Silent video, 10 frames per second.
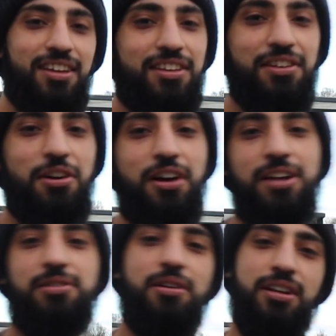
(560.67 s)
Yo
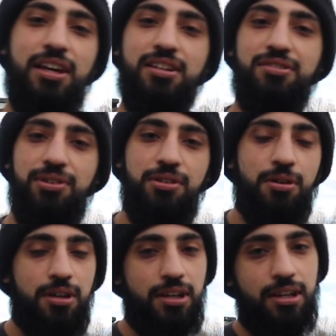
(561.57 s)
guys, so I'm going to end this
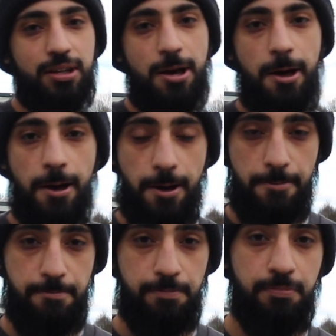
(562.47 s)
video here.
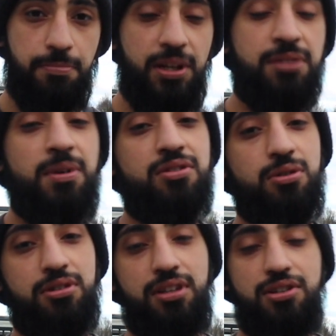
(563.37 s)
Please make
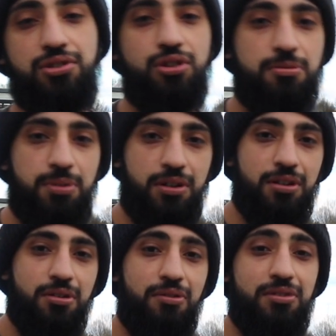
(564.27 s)
sure you stay tuned
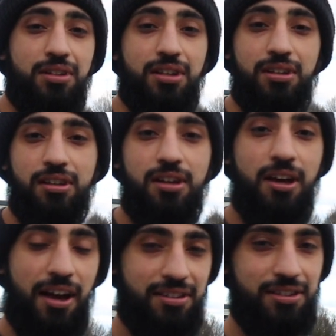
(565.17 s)
because obviously
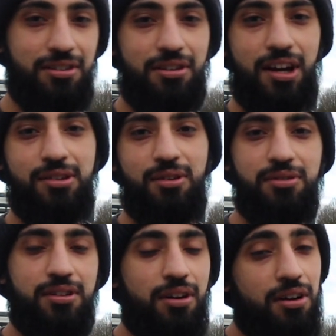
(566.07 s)
I see you guys
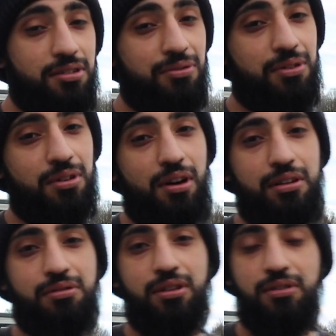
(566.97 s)
obviously asking for the
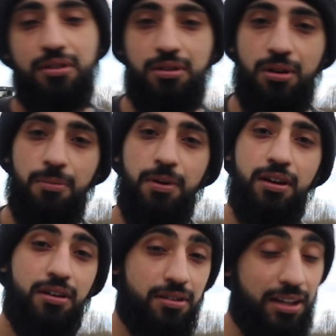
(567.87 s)
RSV to come
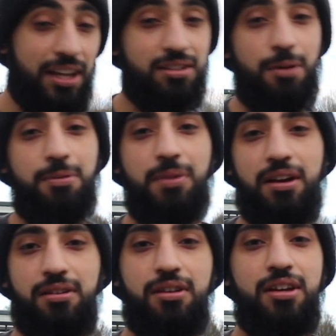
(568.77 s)
back. That is coming
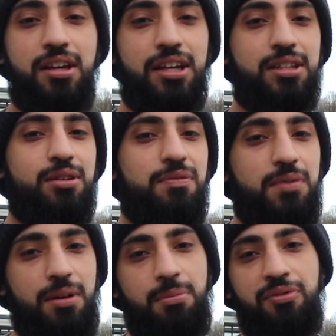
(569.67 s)
back. You see with
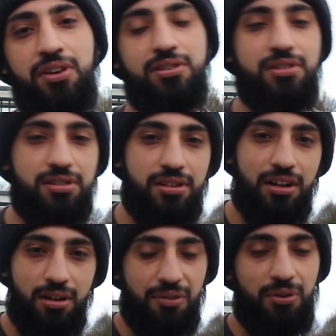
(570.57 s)
me, I'm a perfectionist
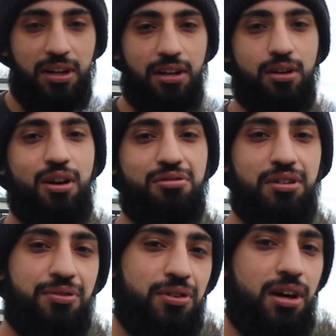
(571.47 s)
and I don't feel like that car's
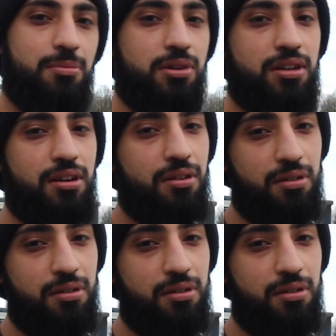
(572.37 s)
ready for camera yet.